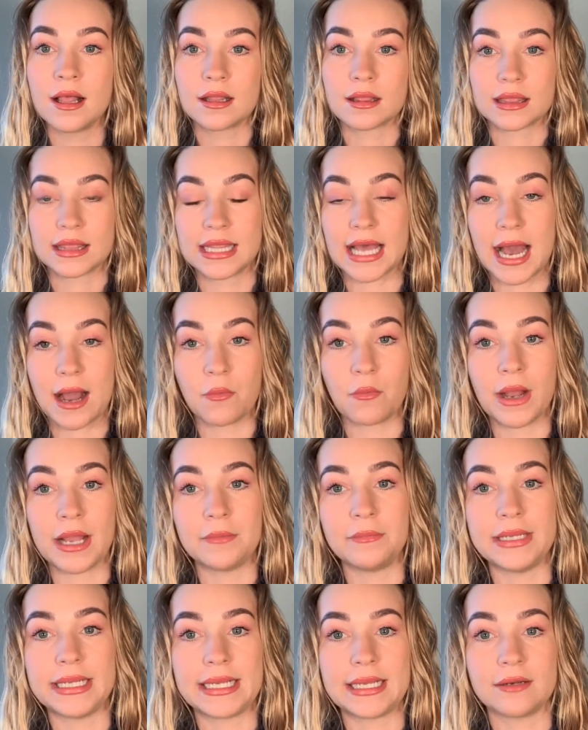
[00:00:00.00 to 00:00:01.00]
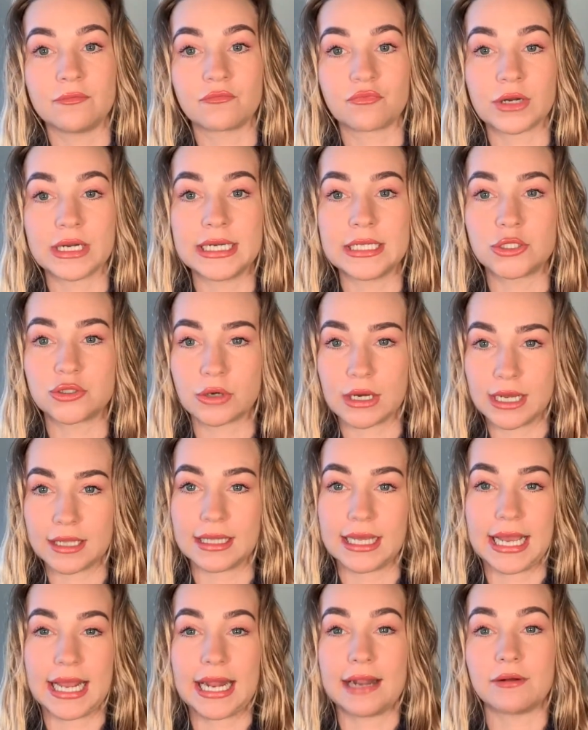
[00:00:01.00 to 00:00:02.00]
That way we can really dry out
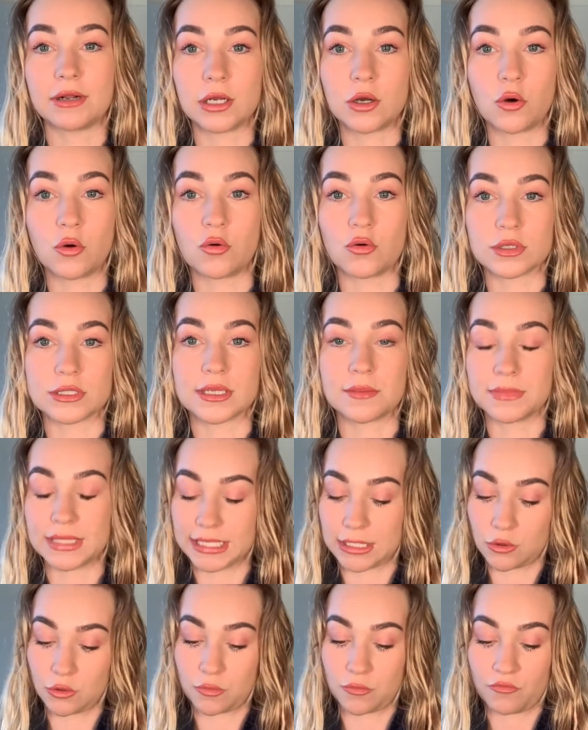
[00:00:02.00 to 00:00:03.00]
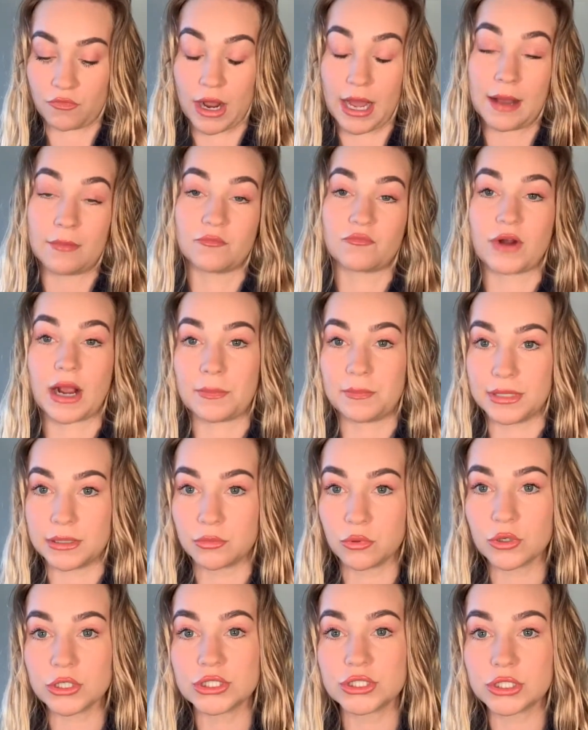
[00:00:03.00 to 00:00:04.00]
the hair and cause something called rapid
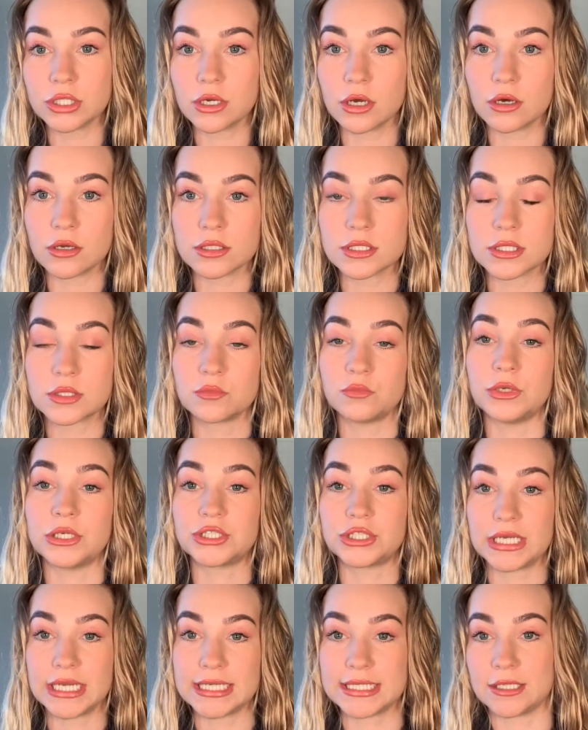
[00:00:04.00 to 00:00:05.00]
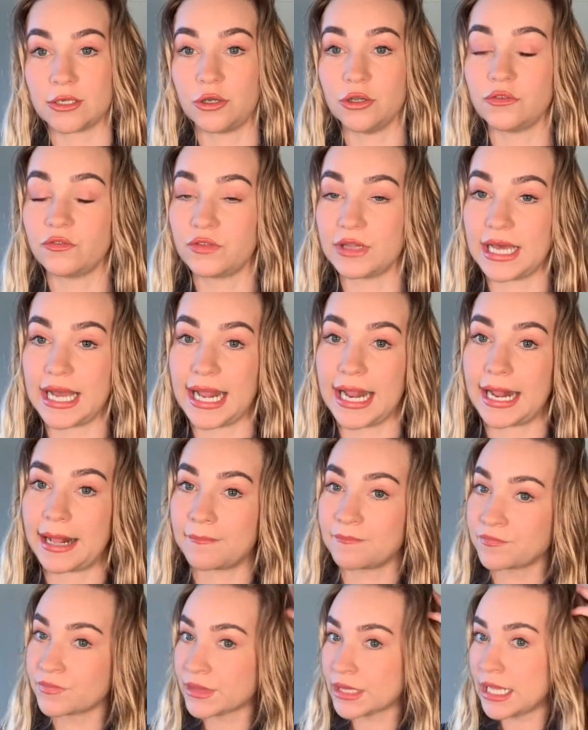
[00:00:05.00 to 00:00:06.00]
moisture loss, which isn't good for the hair.
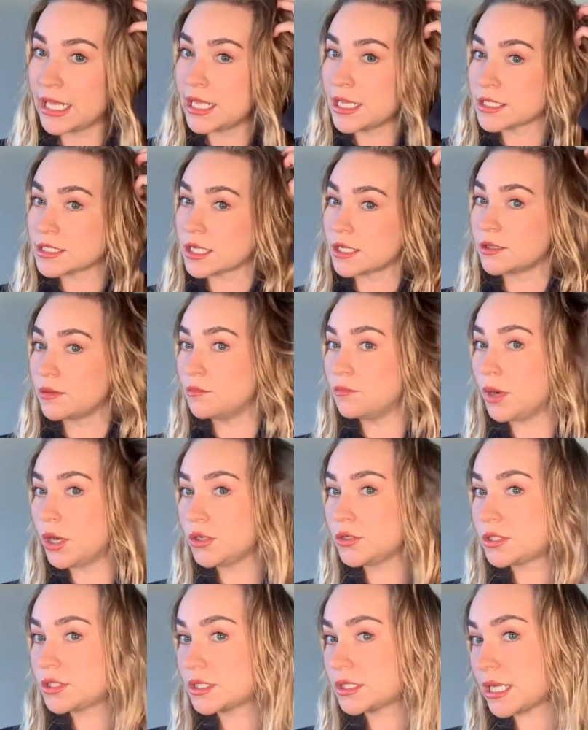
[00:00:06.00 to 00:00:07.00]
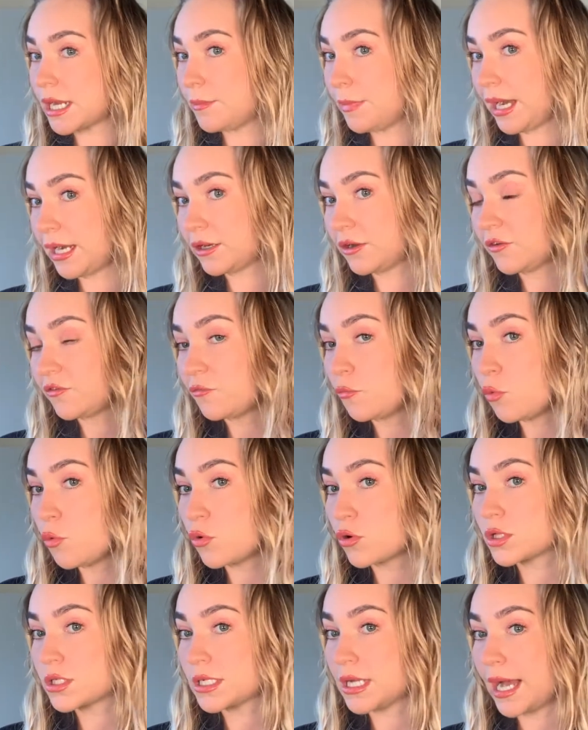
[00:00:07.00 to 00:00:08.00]
So the most amount of
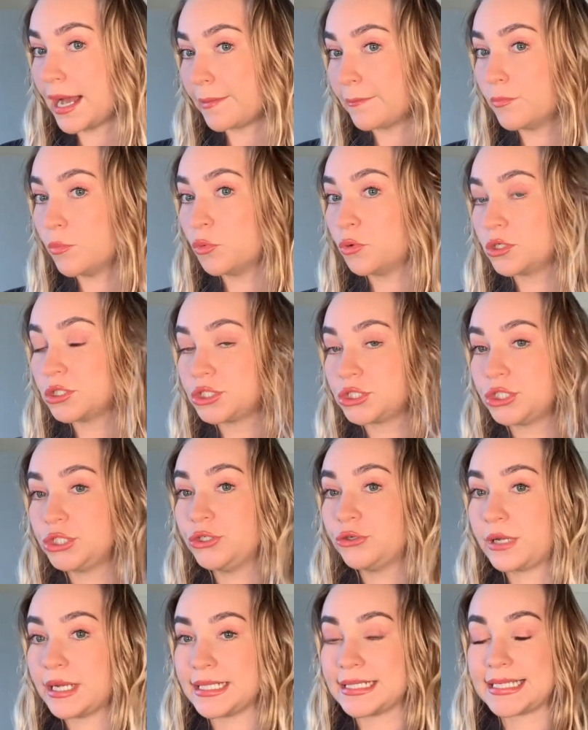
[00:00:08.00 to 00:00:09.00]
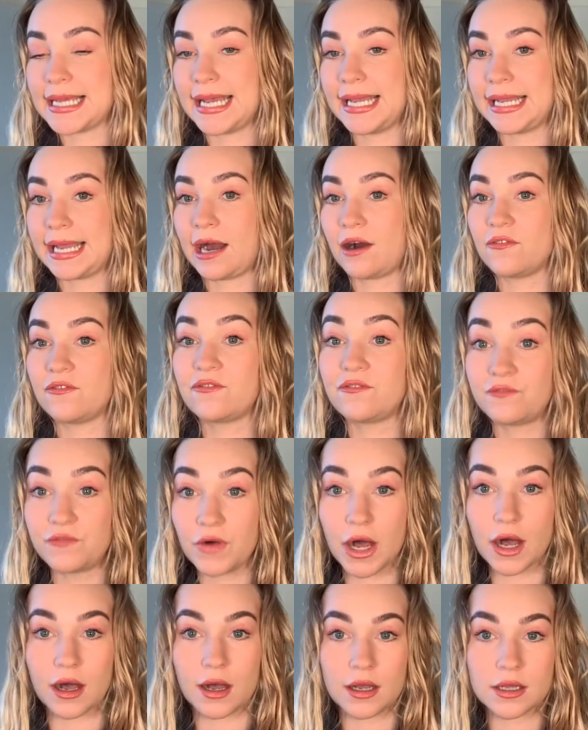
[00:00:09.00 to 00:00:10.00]
water and moisture you can take out
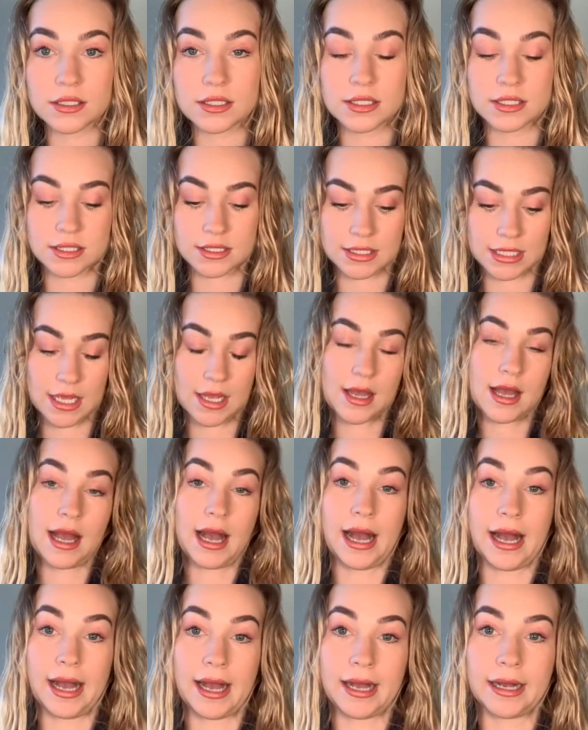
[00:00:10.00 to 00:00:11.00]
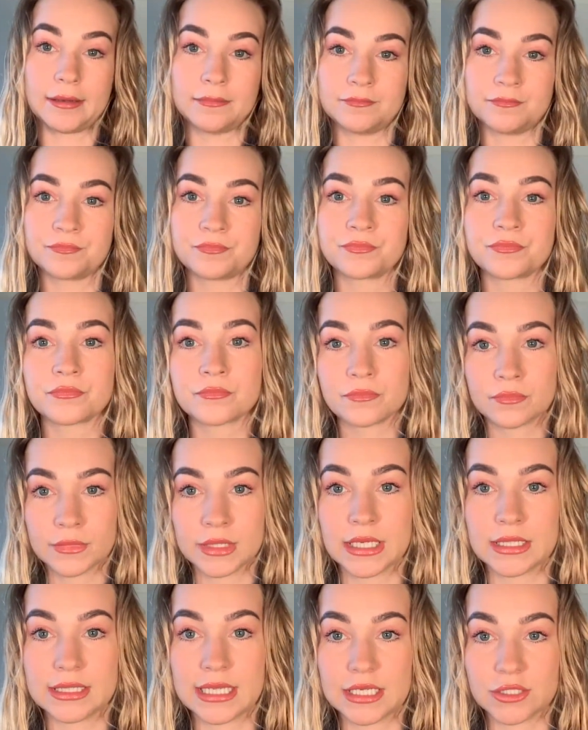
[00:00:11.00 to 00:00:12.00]
first,
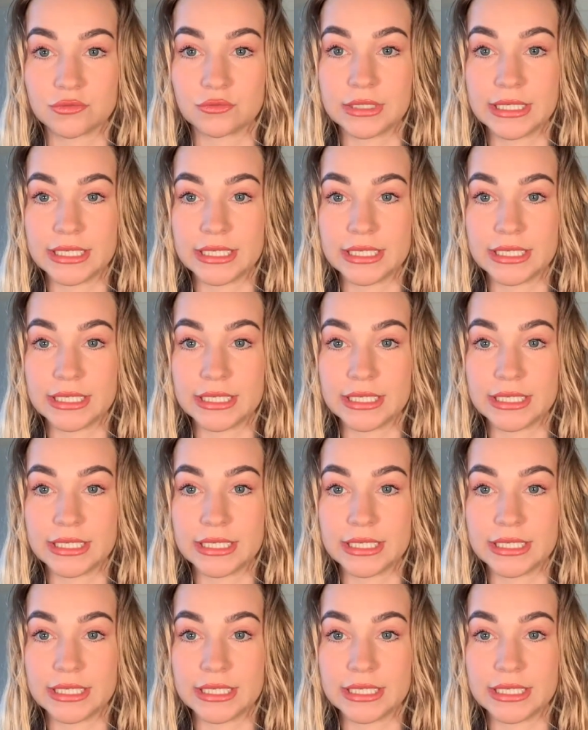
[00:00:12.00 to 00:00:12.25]
that's really